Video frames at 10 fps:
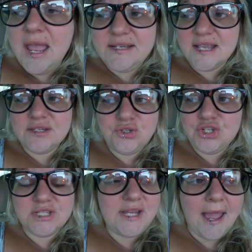It doesn't
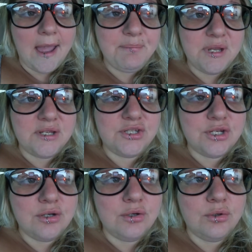just happen
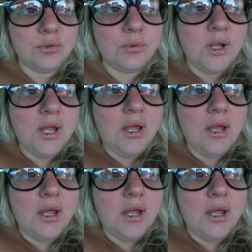to,